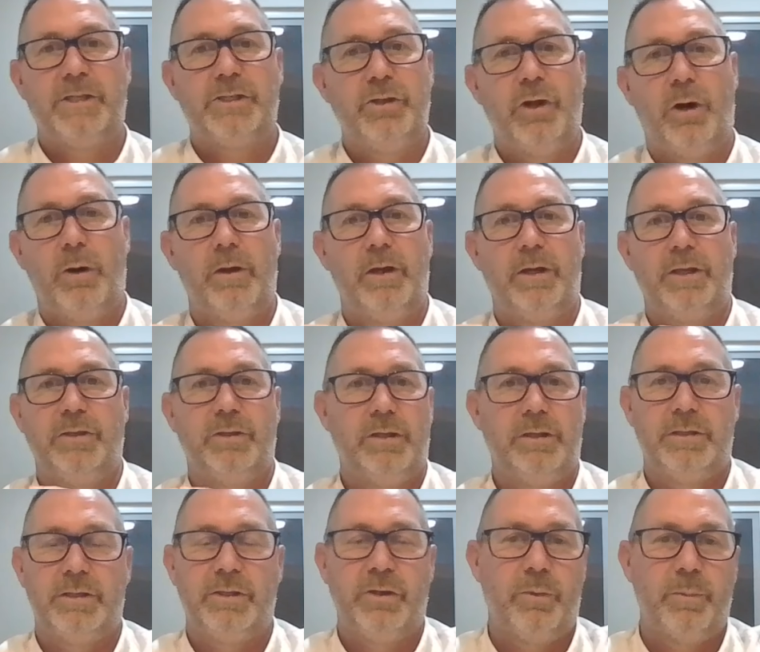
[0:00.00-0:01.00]
And it's not
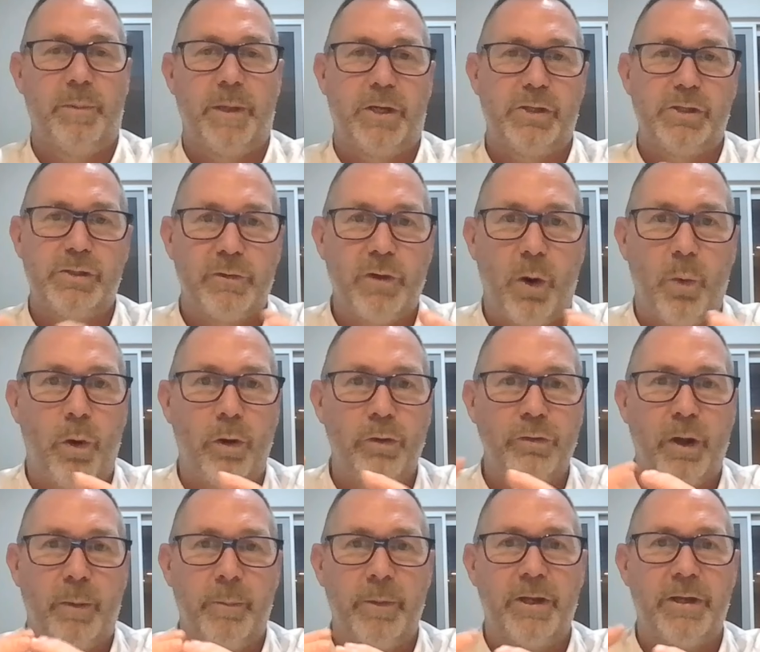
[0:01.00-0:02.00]
it's not because you've
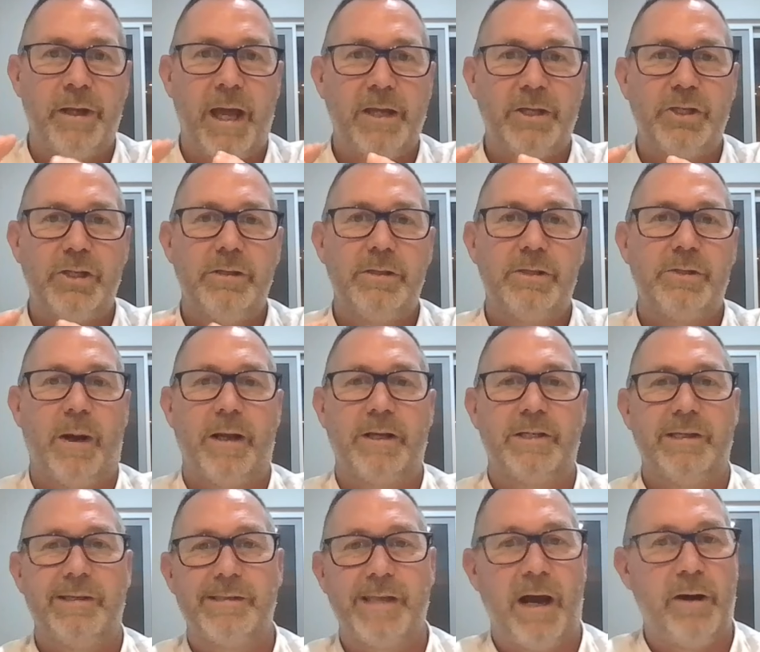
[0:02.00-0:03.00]
got one dominant nation.
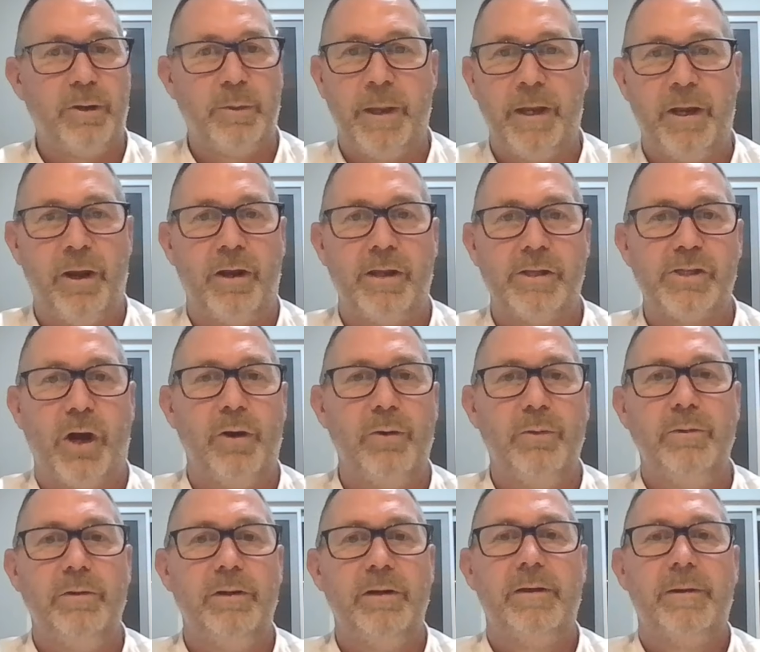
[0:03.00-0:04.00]
So actually, Saudi being on
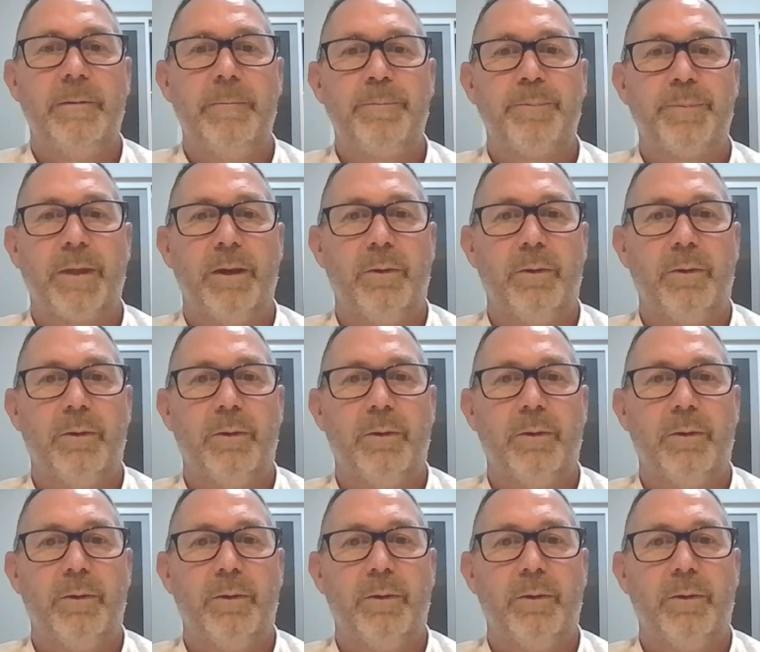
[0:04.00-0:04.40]
its own